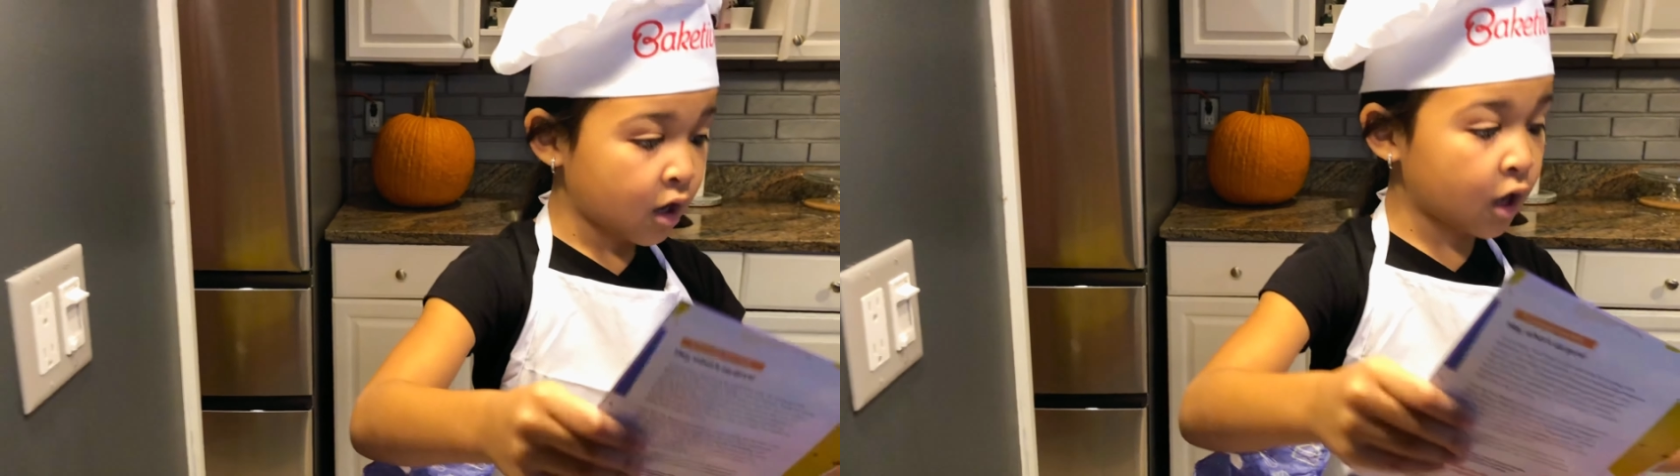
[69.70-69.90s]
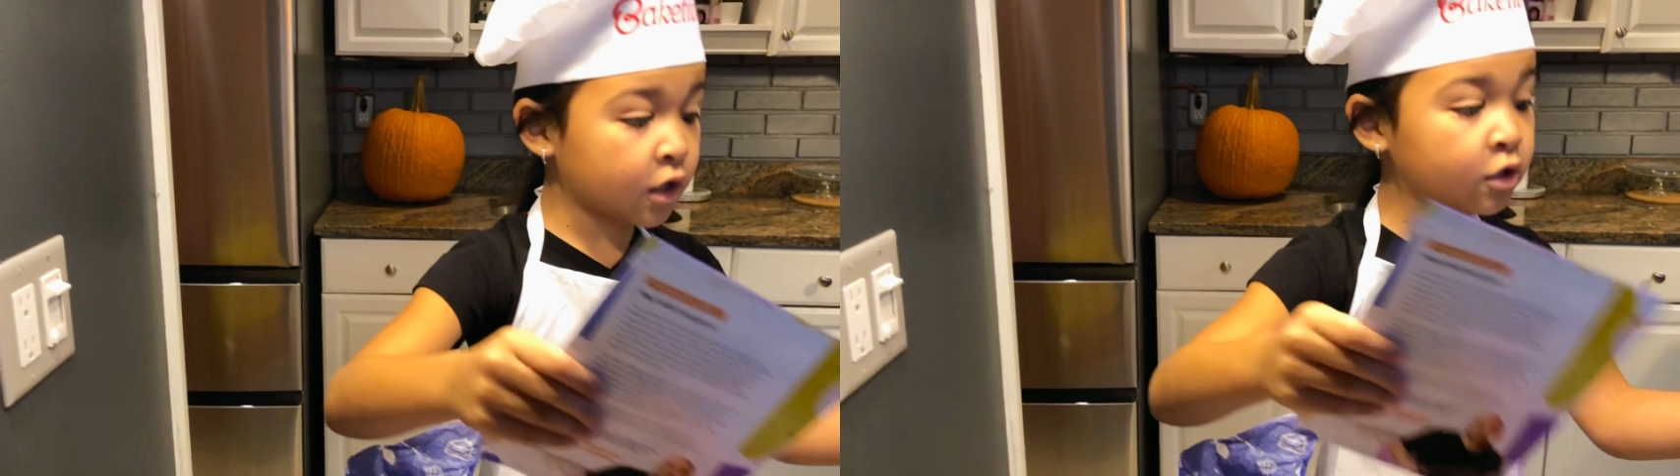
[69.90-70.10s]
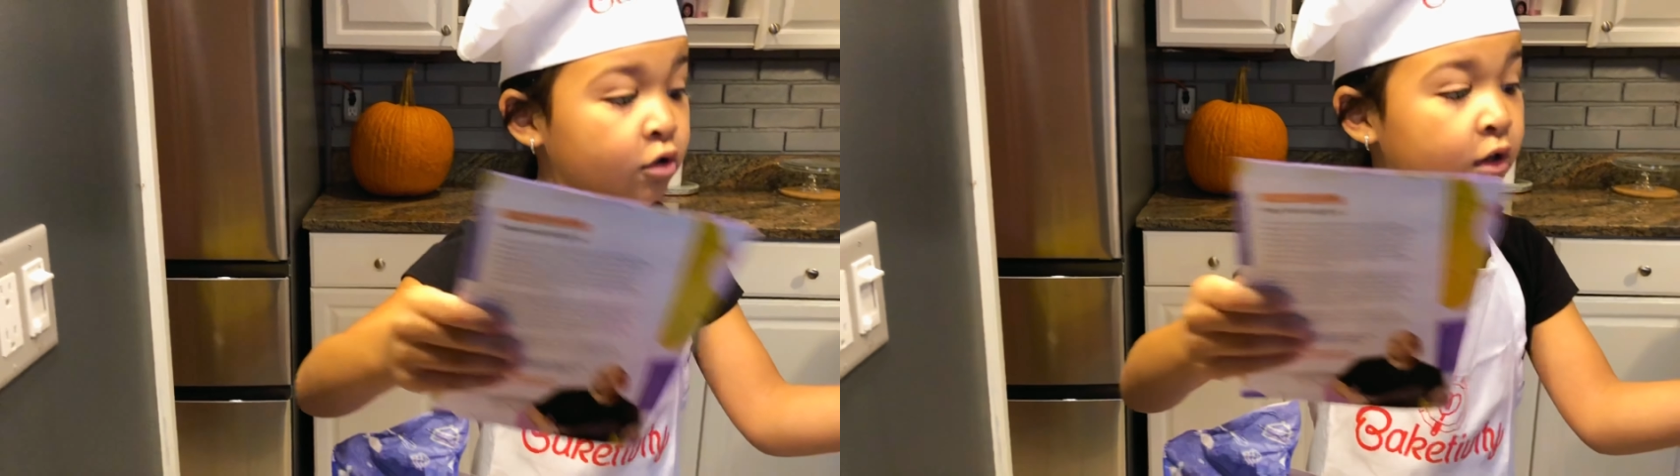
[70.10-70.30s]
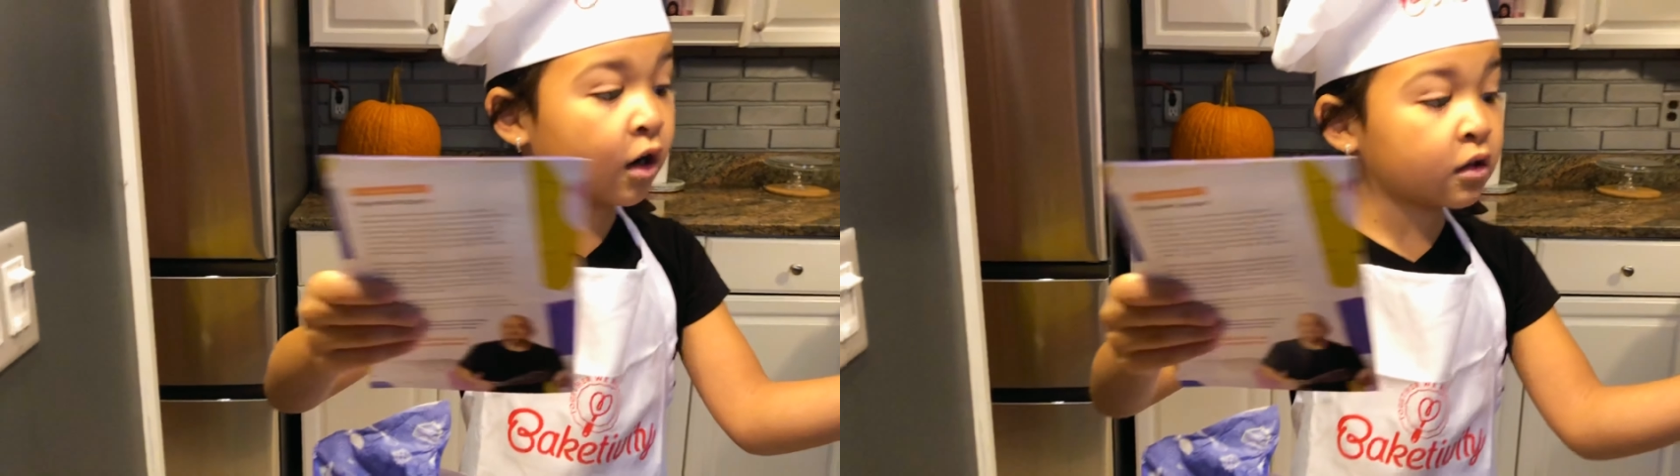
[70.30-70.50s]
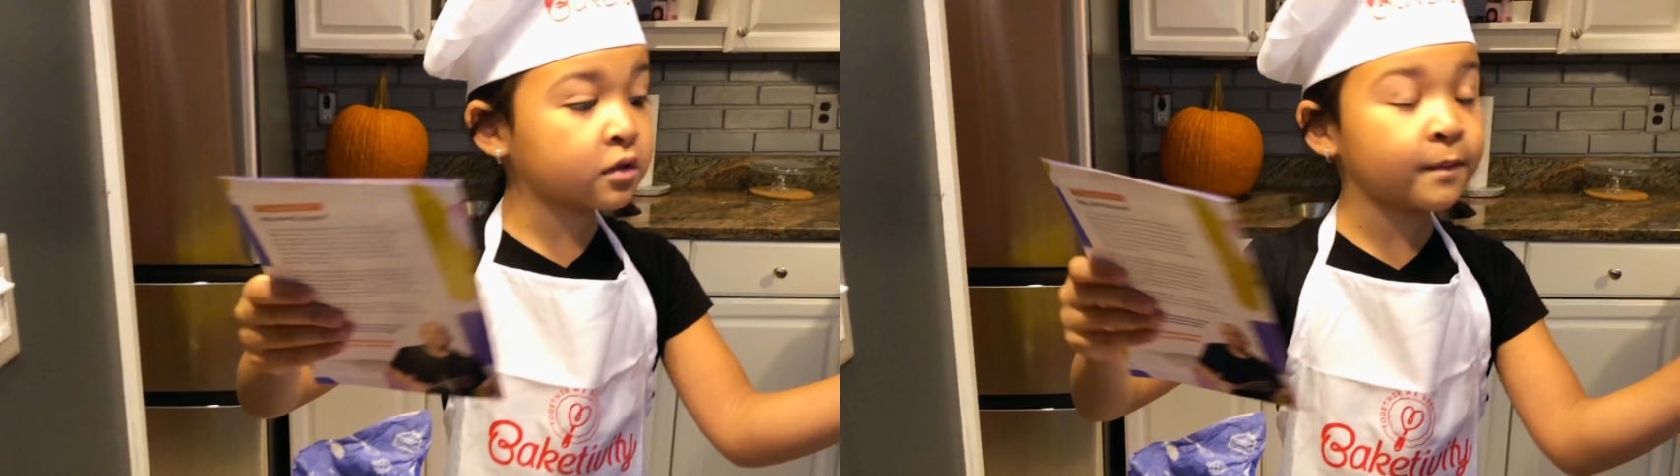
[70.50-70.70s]
And you
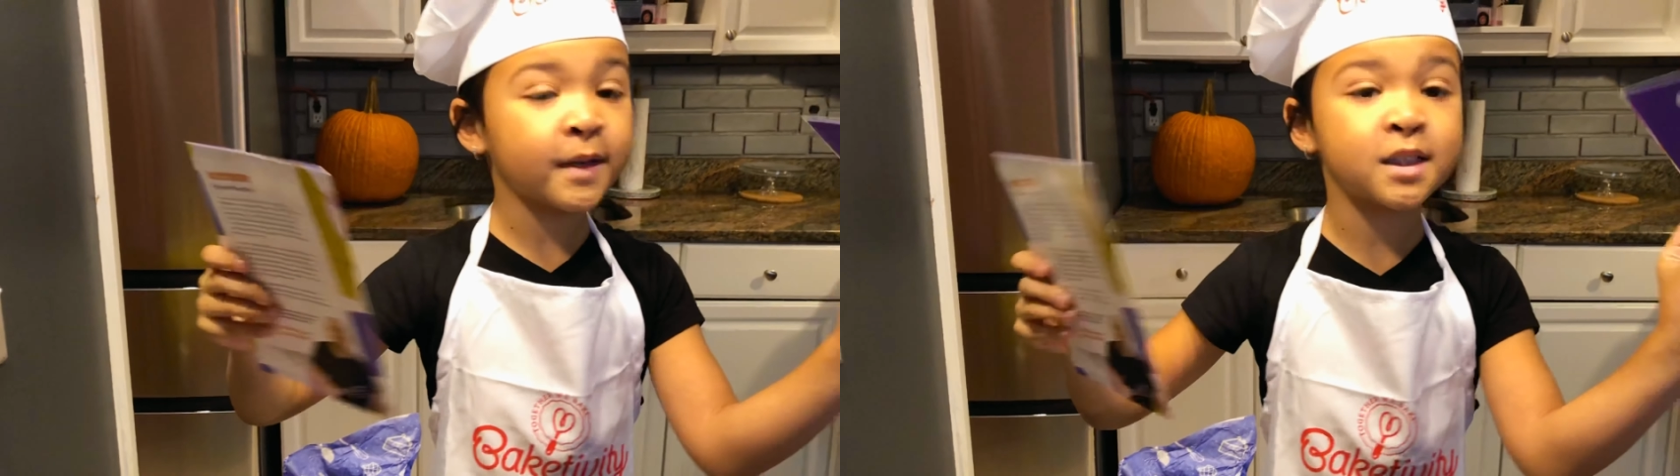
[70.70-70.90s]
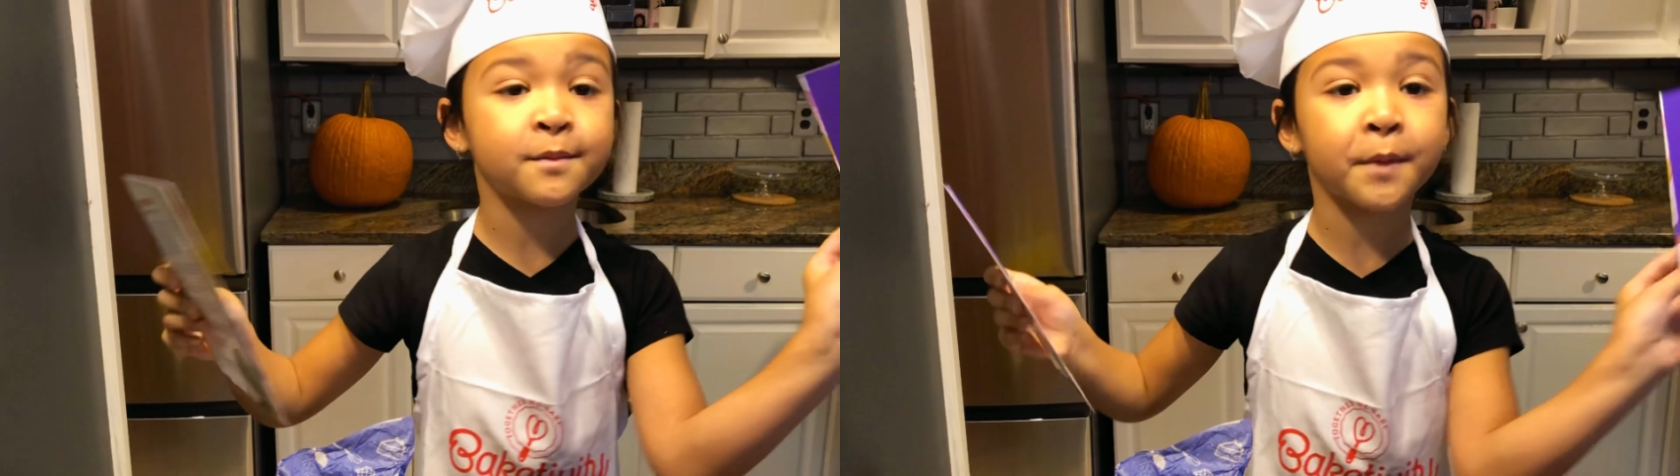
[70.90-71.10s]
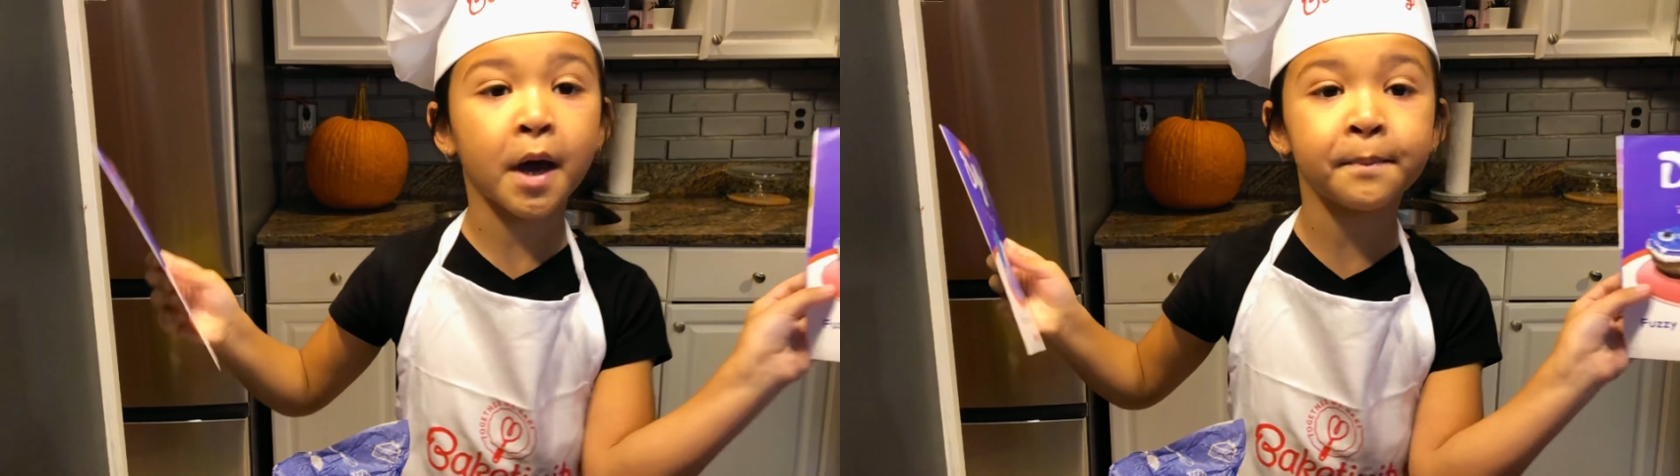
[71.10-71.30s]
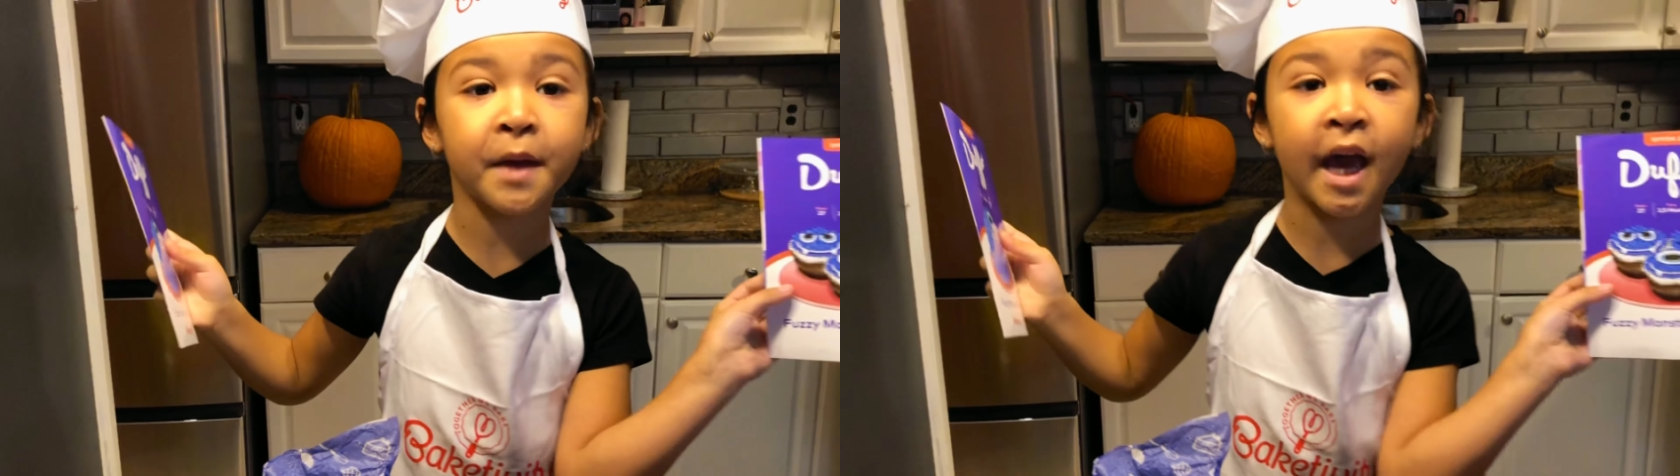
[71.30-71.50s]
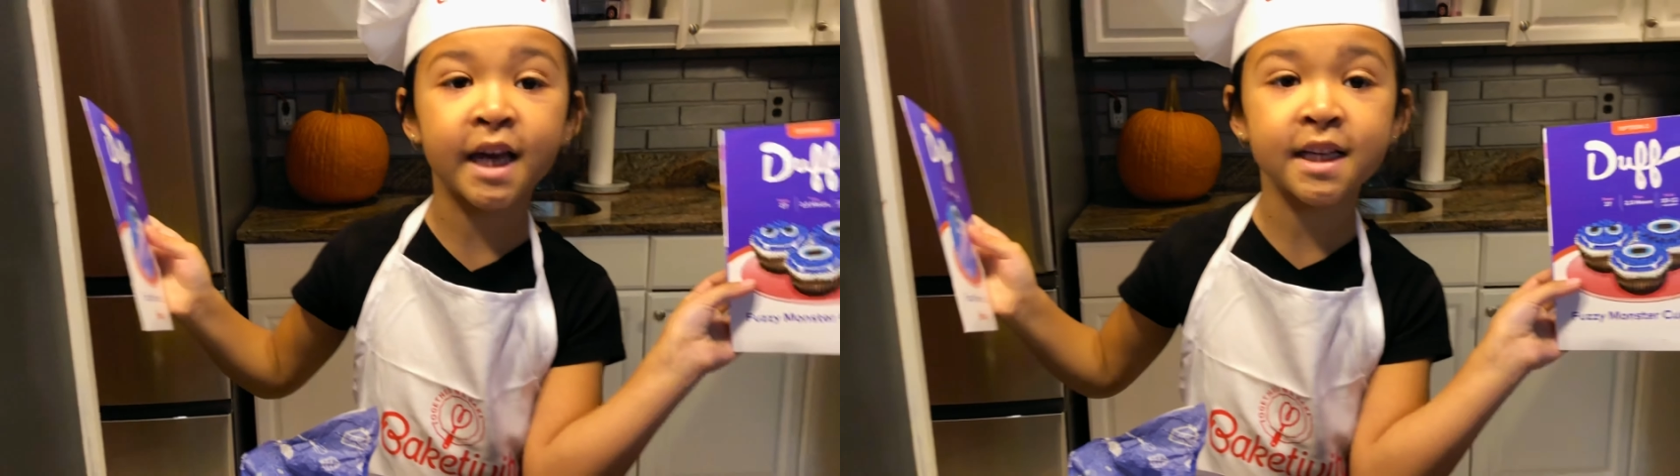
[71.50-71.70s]
can also make some
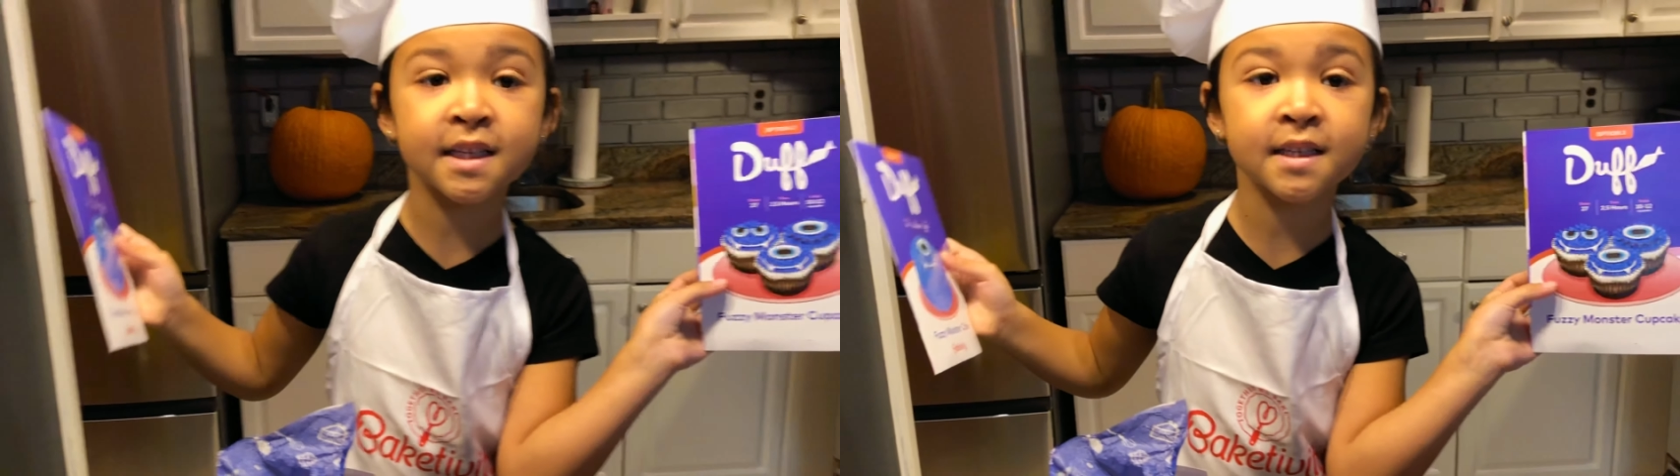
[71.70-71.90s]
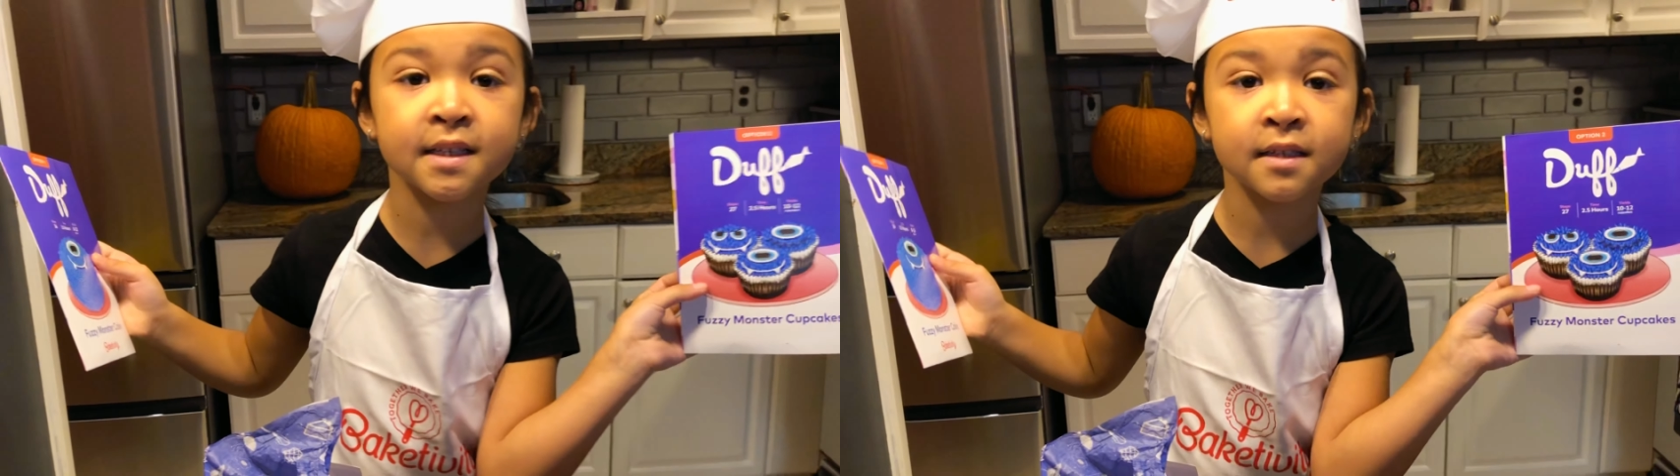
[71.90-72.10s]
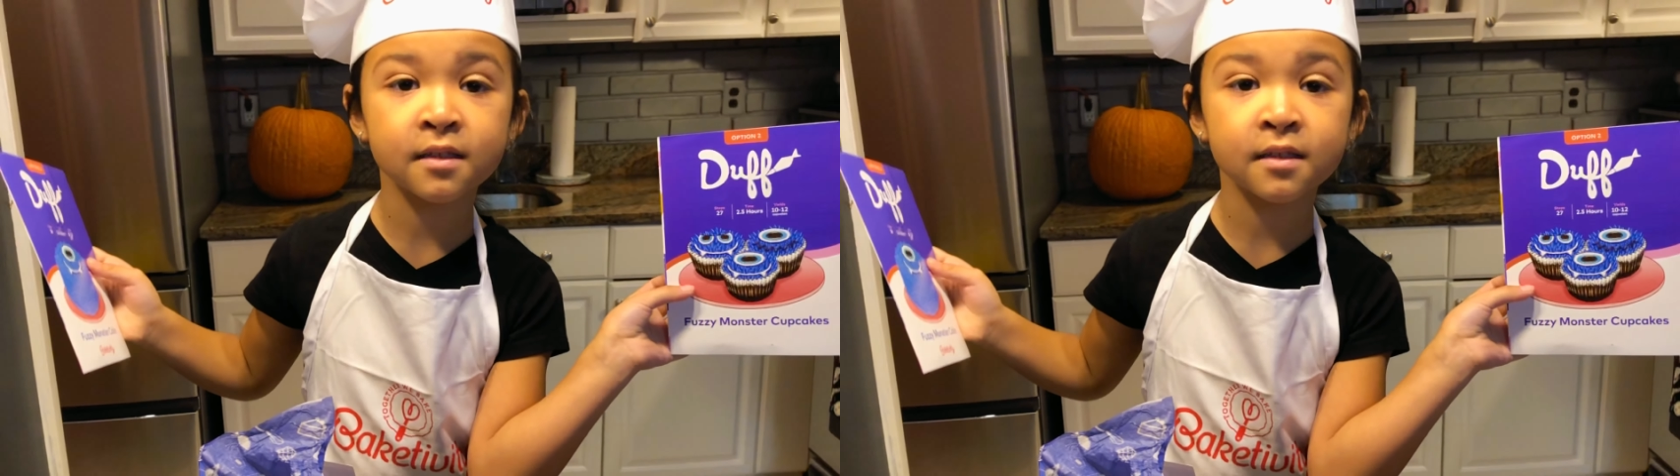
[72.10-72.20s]
cupcakes.